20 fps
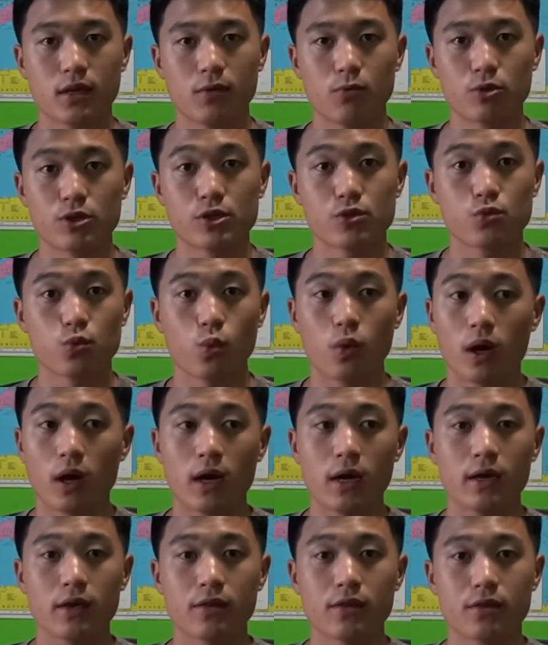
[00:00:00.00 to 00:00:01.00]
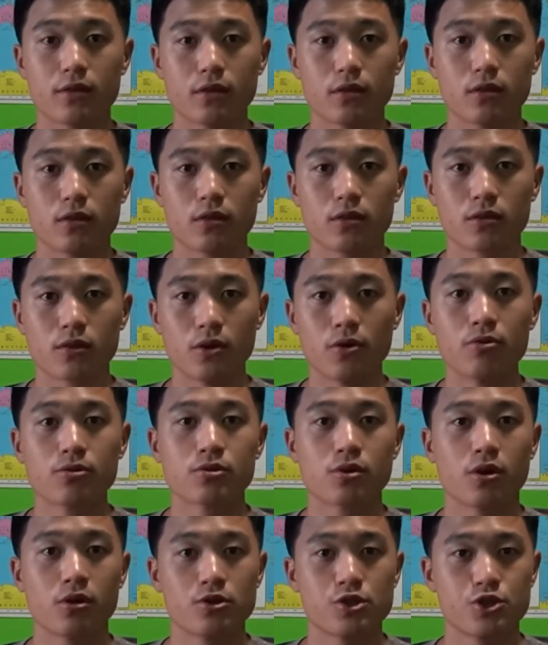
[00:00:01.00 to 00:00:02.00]
which is why those
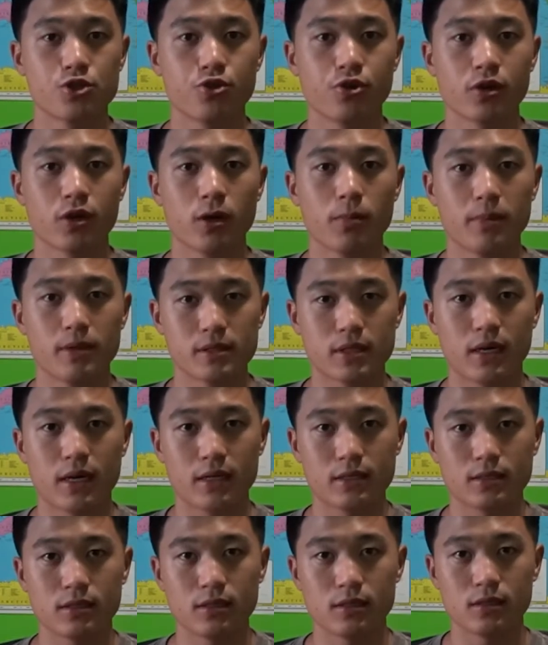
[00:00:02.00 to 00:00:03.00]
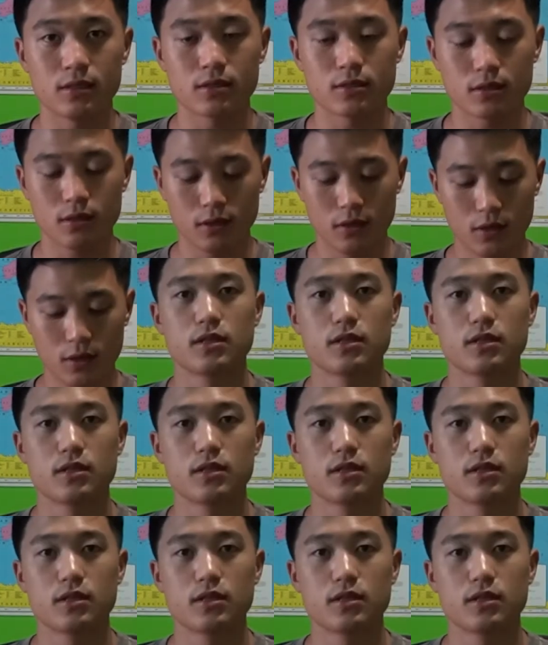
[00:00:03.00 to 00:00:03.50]
aren't shooting up as high as these.